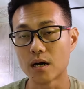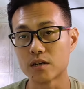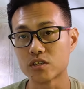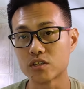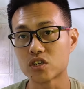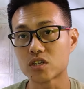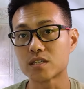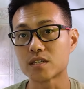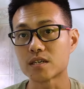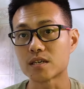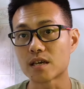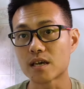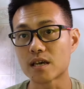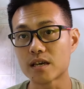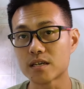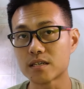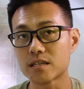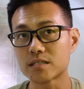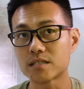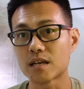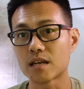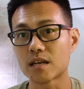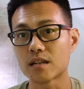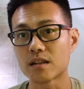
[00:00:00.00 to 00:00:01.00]
just in
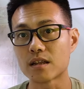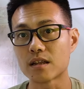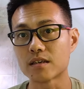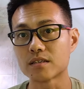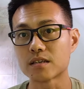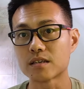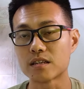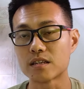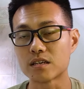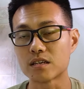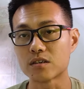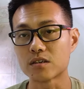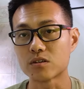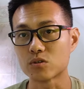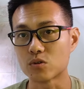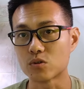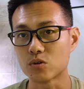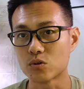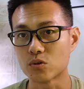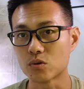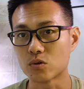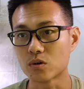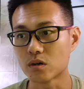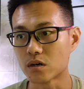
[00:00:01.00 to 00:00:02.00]
case that there's any
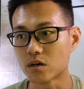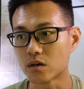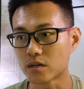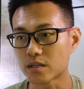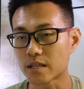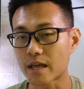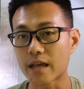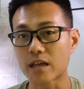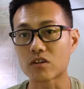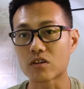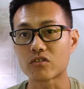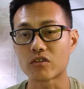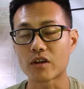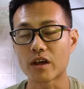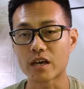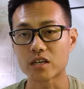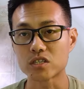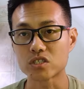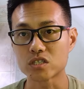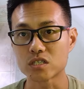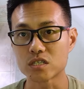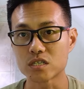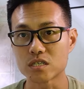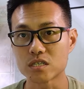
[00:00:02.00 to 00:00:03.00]
tank
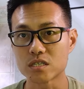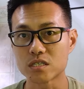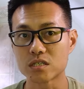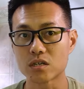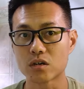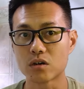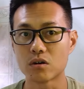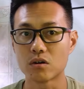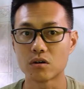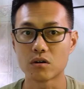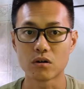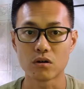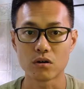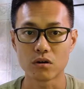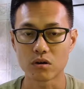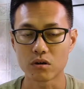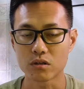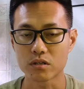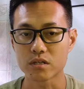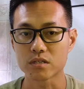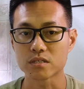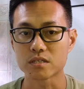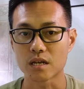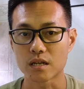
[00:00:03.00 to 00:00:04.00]
crashes or
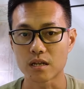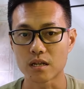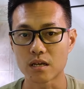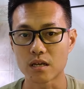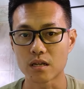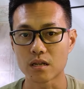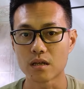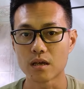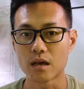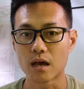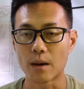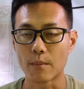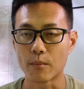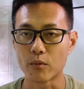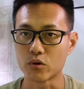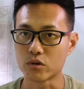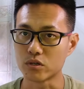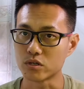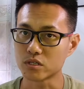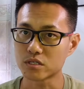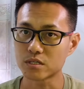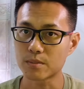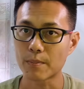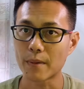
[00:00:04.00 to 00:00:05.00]
things like that,
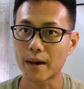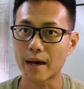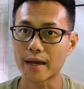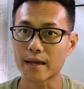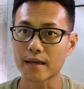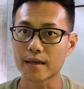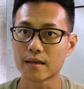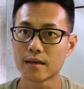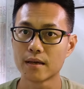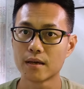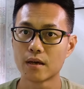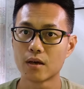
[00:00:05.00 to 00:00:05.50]
ammonia spike,